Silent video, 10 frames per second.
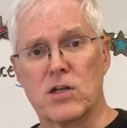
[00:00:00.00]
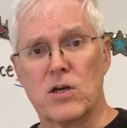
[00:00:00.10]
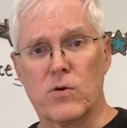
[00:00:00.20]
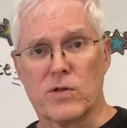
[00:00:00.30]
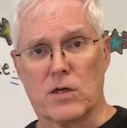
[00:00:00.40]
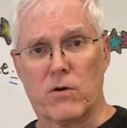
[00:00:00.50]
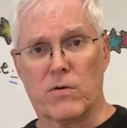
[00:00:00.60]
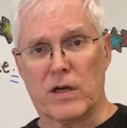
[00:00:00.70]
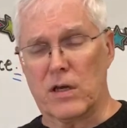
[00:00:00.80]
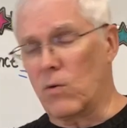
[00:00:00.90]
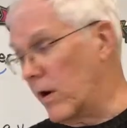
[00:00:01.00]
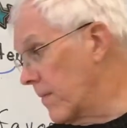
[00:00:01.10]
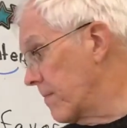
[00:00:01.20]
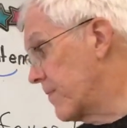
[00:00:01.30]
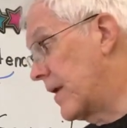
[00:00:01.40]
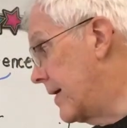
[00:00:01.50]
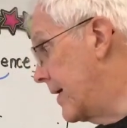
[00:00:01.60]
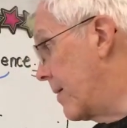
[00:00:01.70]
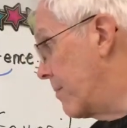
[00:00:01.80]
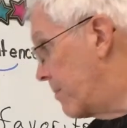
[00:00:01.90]
who isn't going anywhere.
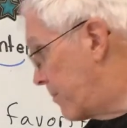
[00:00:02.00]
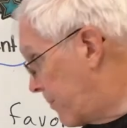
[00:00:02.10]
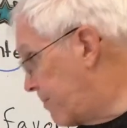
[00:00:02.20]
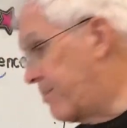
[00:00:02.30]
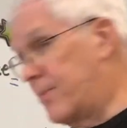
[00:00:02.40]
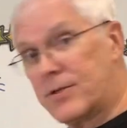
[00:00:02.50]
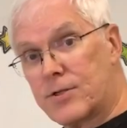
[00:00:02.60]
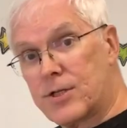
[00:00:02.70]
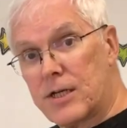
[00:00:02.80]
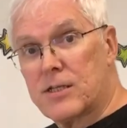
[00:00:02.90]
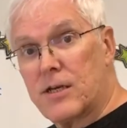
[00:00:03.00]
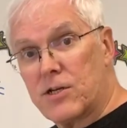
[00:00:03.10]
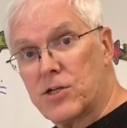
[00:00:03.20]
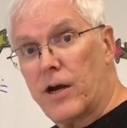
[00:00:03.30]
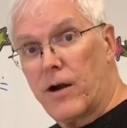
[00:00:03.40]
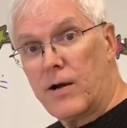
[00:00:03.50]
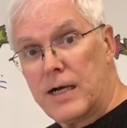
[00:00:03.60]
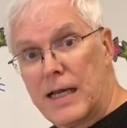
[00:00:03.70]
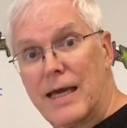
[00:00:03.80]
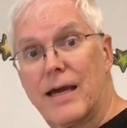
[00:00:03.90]
Put your cheeks in a chair
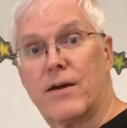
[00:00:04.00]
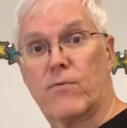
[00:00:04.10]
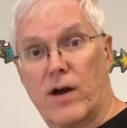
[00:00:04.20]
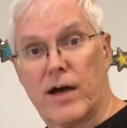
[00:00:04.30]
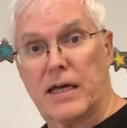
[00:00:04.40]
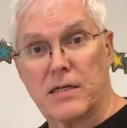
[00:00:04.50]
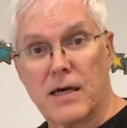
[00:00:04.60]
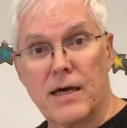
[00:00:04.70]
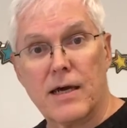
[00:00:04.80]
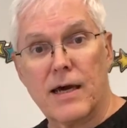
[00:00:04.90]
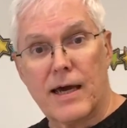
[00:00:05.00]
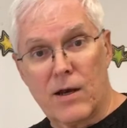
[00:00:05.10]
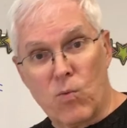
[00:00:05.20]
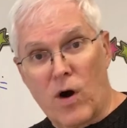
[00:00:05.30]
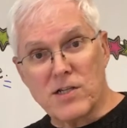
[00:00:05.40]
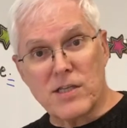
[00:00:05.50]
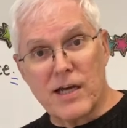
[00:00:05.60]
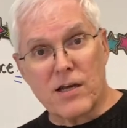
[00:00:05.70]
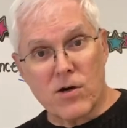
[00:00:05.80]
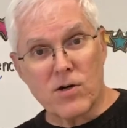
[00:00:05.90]
and write. And watch
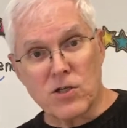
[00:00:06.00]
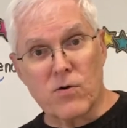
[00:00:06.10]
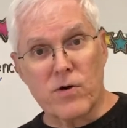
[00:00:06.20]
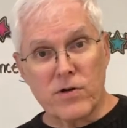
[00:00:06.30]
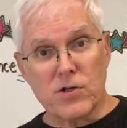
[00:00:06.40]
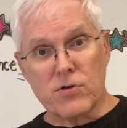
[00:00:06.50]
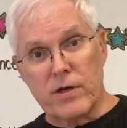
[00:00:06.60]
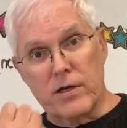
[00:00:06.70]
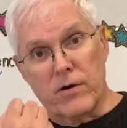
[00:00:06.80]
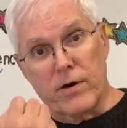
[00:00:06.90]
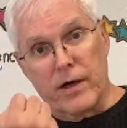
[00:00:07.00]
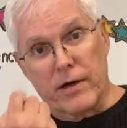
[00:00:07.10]
that cursor on your screen going.